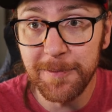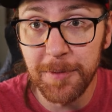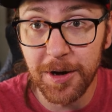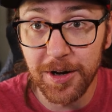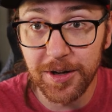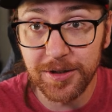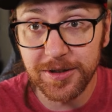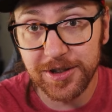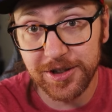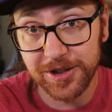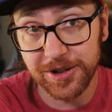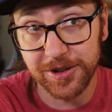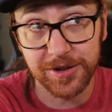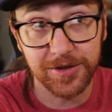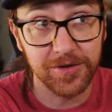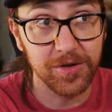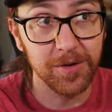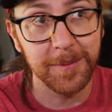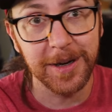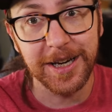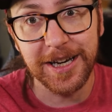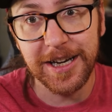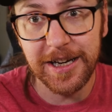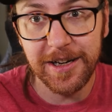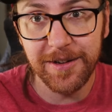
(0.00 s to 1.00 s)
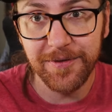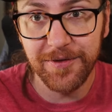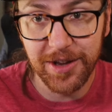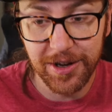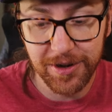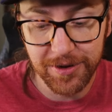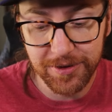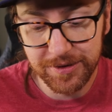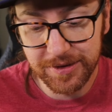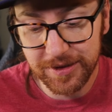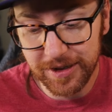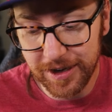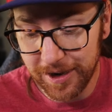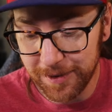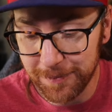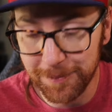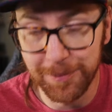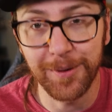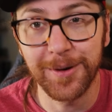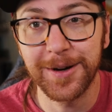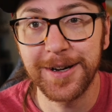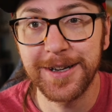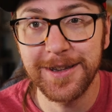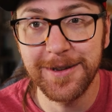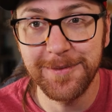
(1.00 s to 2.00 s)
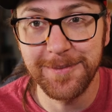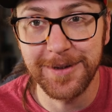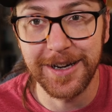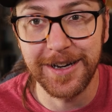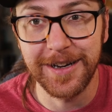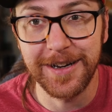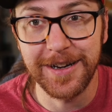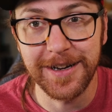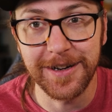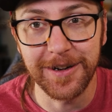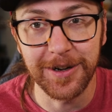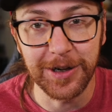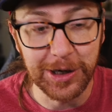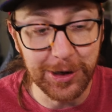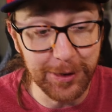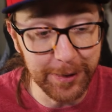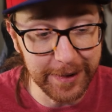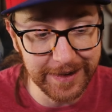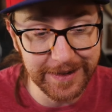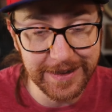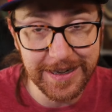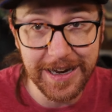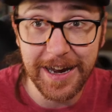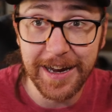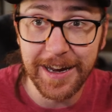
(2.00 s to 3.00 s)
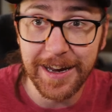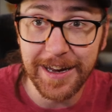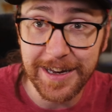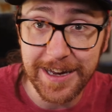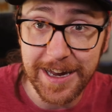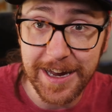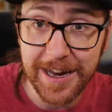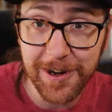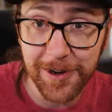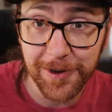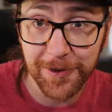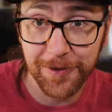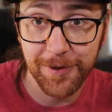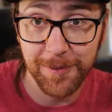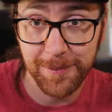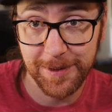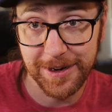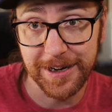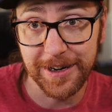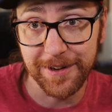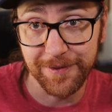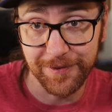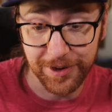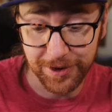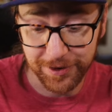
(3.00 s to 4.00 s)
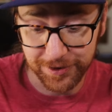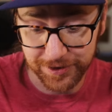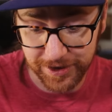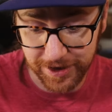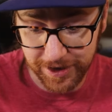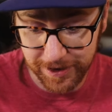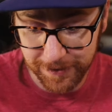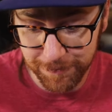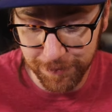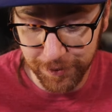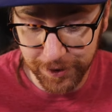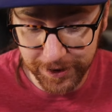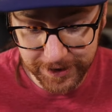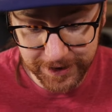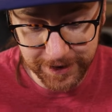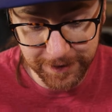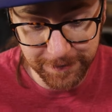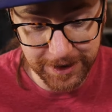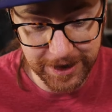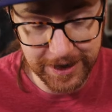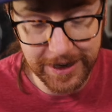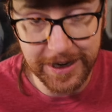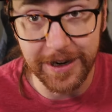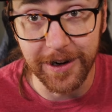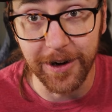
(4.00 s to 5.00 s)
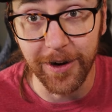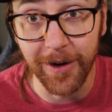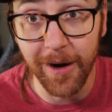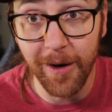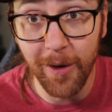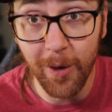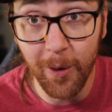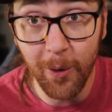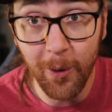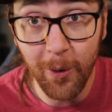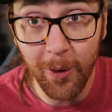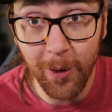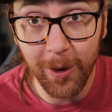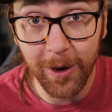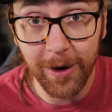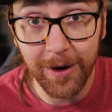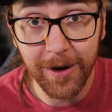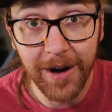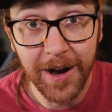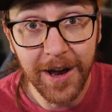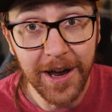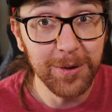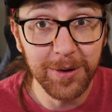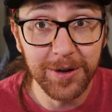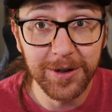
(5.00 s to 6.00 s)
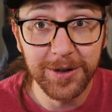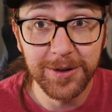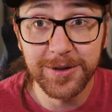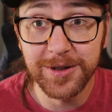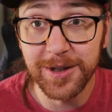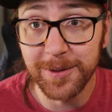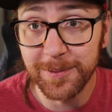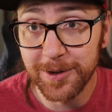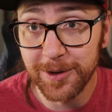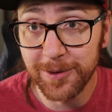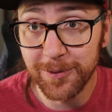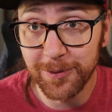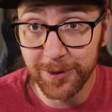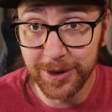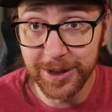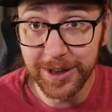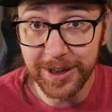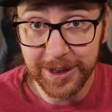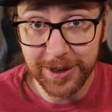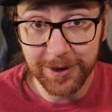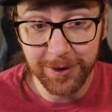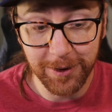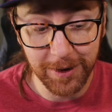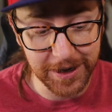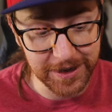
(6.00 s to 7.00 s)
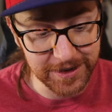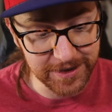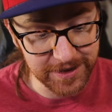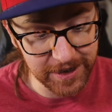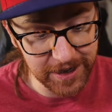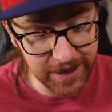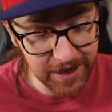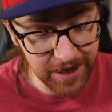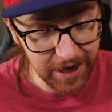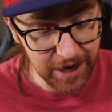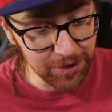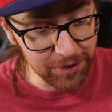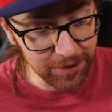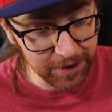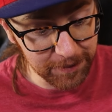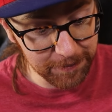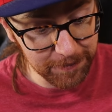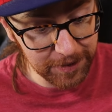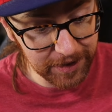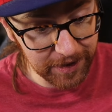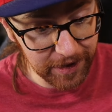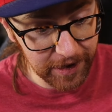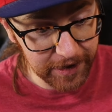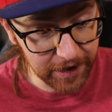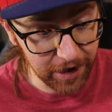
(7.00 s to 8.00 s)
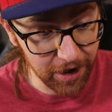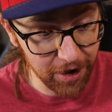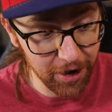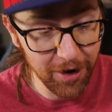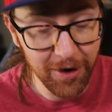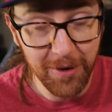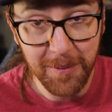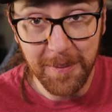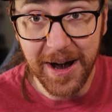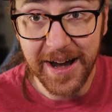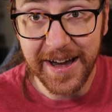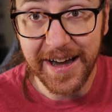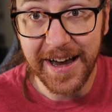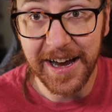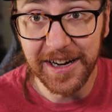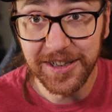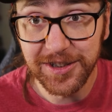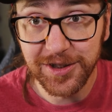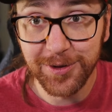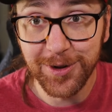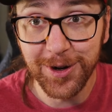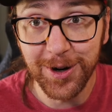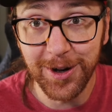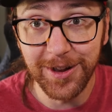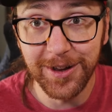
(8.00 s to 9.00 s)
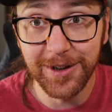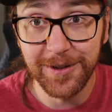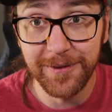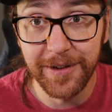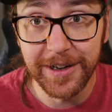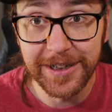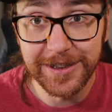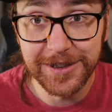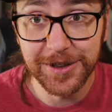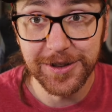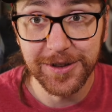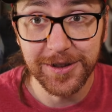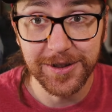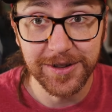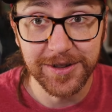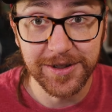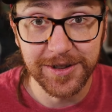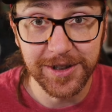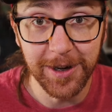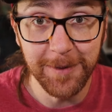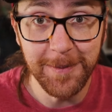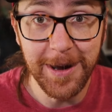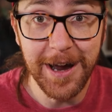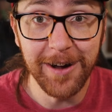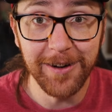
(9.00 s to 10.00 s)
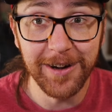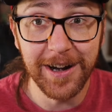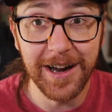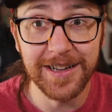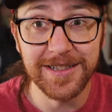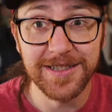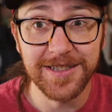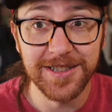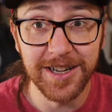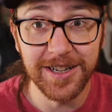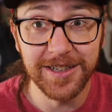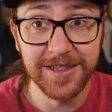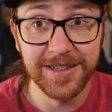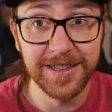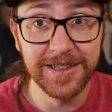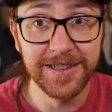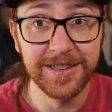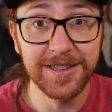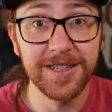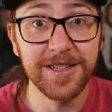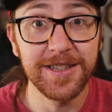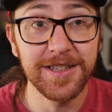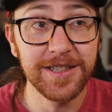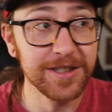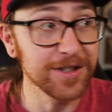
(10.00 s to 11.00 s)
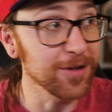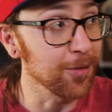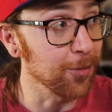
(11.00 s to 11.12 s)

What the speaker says: monsters from any of those and bring them in here. You can take gear from any of those and bring them in here. Or if you want to do something really crazy, you can be like, oh, my X-Crawl adventure somehow got sucked into this